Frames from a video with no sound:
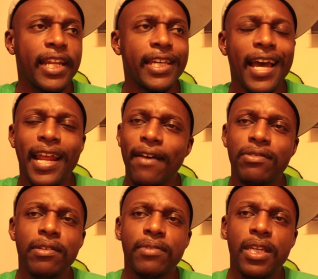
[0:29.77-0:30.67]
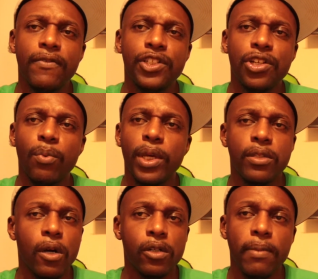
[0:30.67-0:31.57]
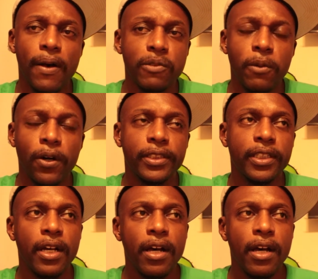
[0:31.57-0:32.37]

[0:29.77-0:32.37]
He got to have some TV show where he talk about sports.